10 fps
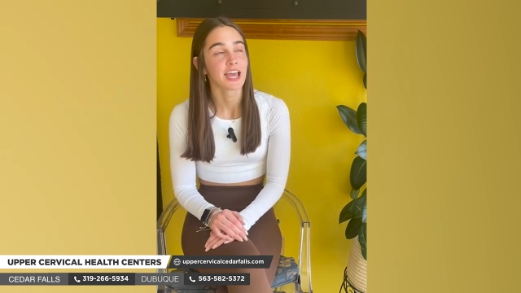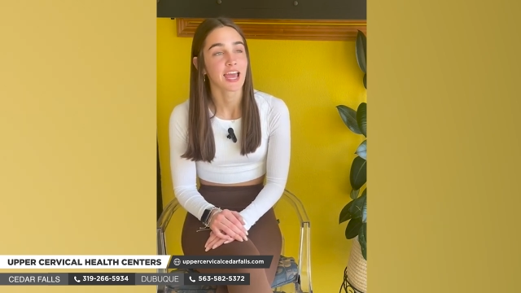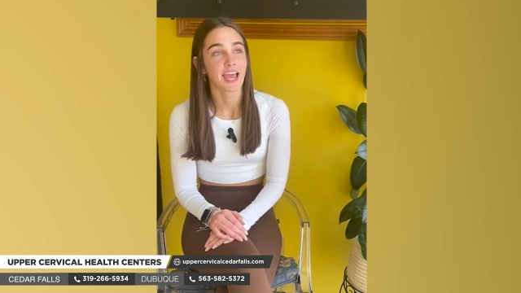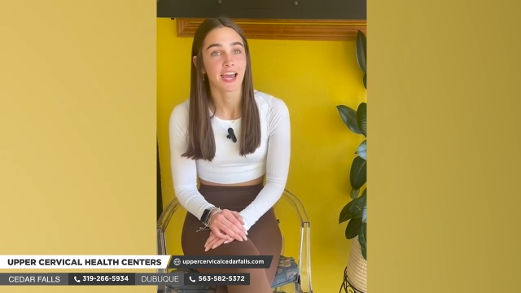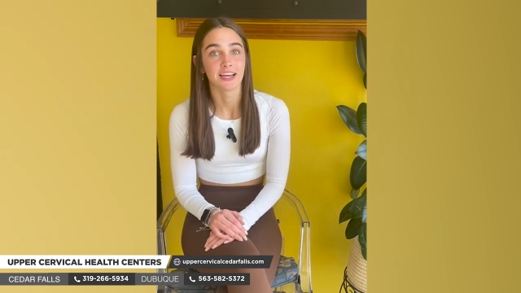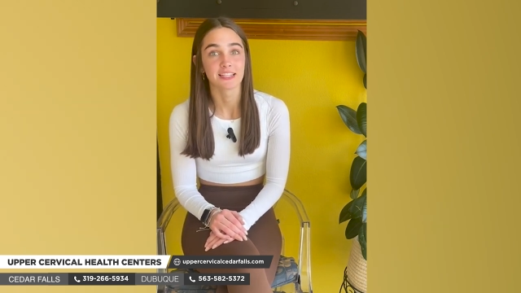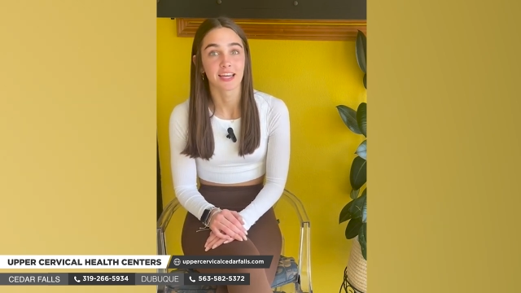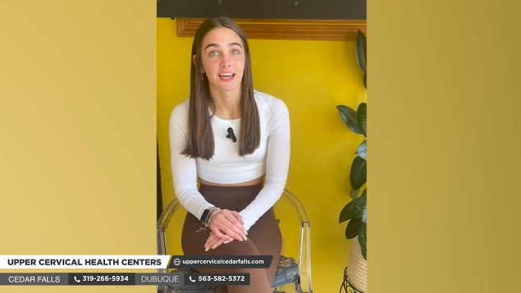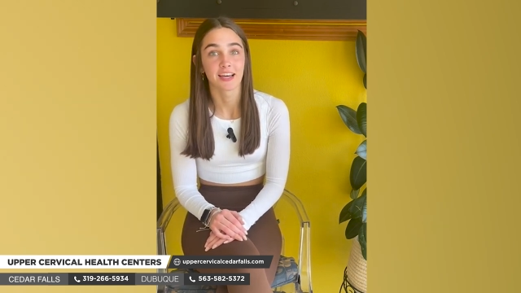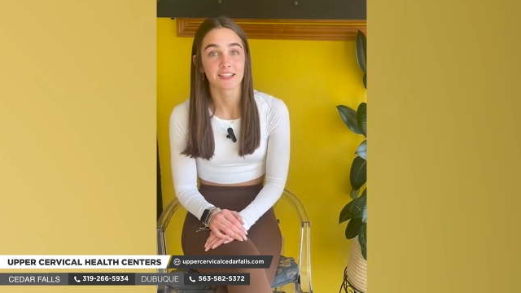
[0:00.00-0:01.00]
and
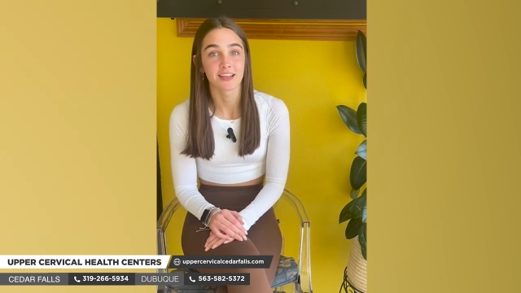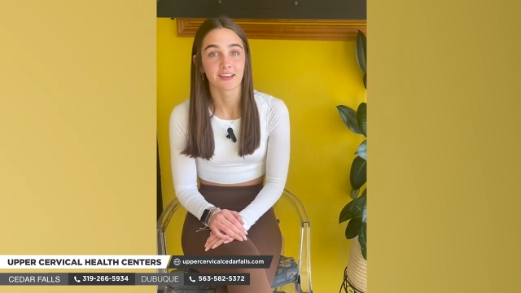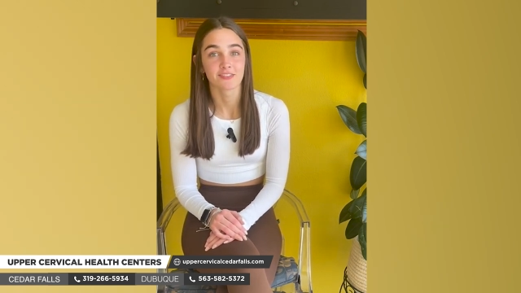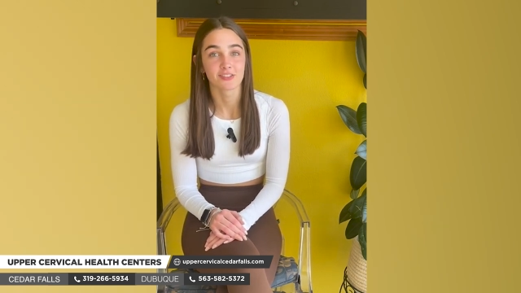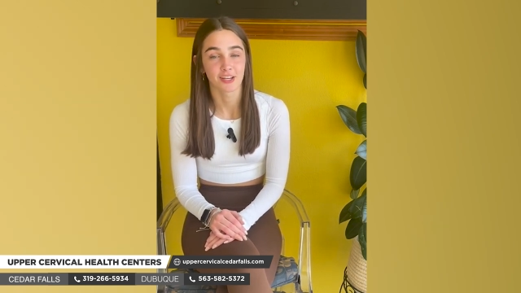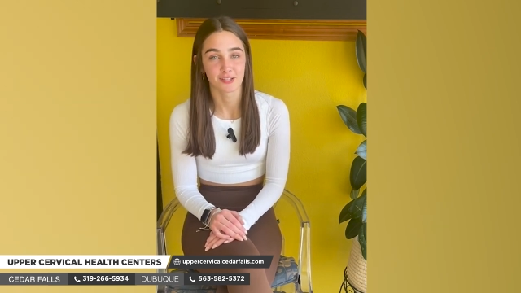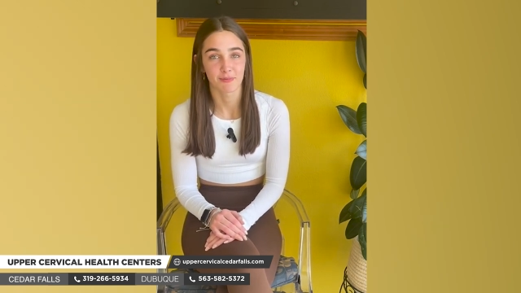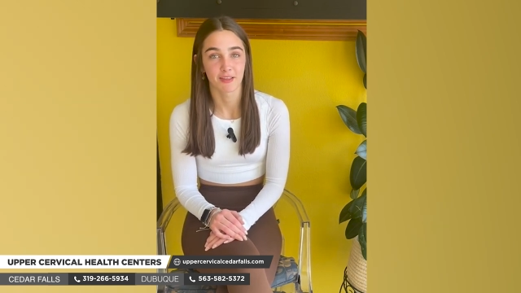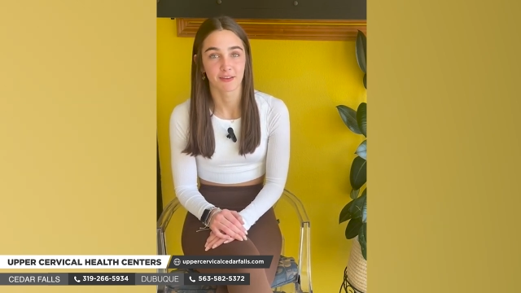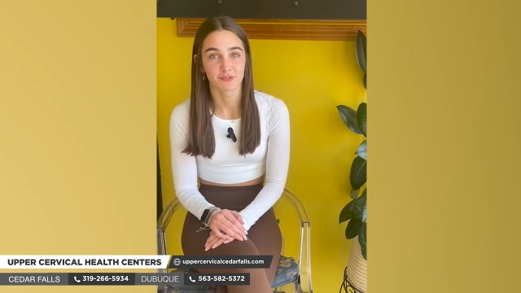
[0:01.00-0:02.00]
it has changed
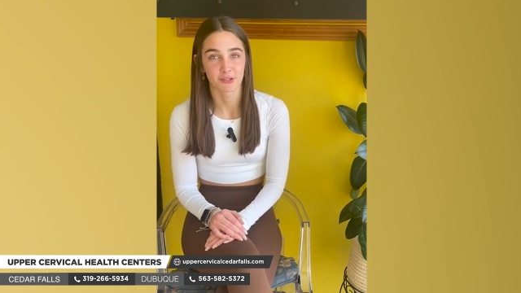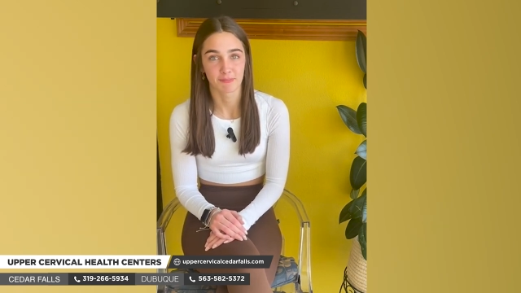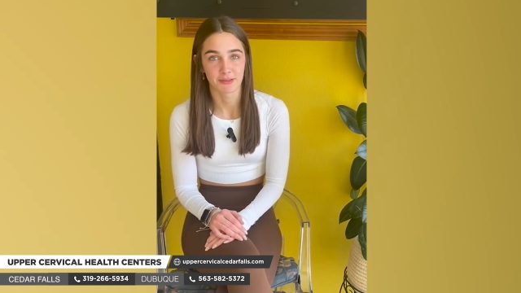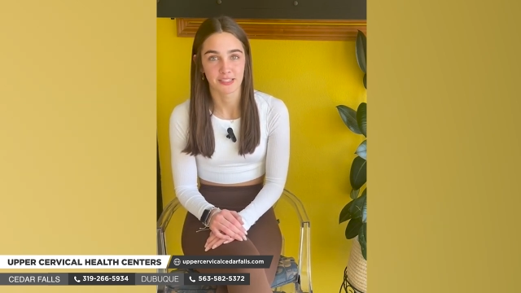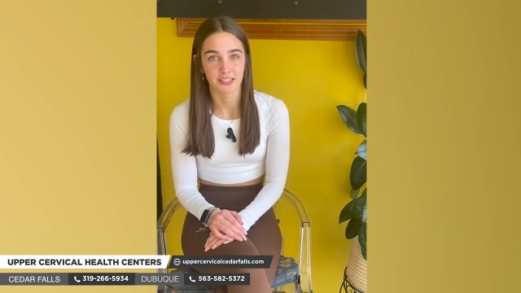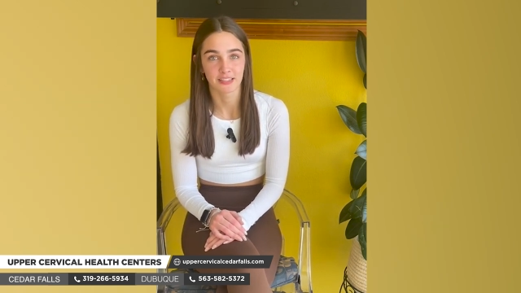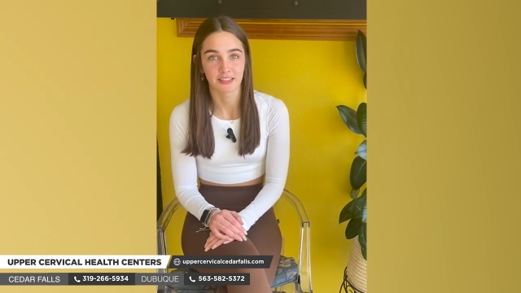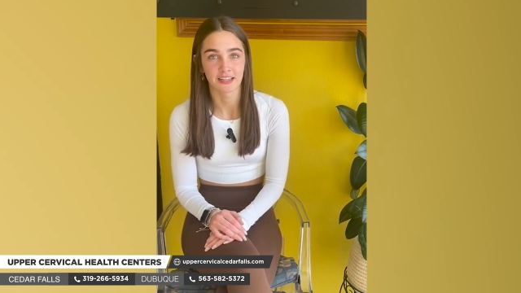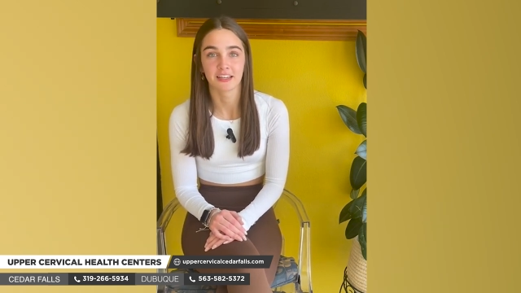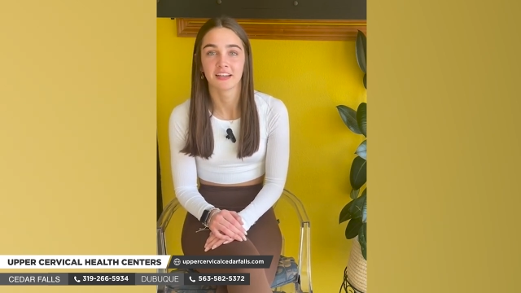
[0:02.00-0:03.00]
my life
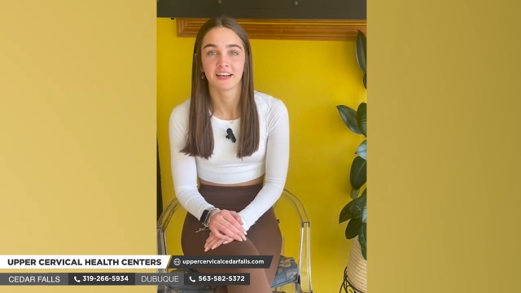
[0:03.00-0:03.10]
tremendously.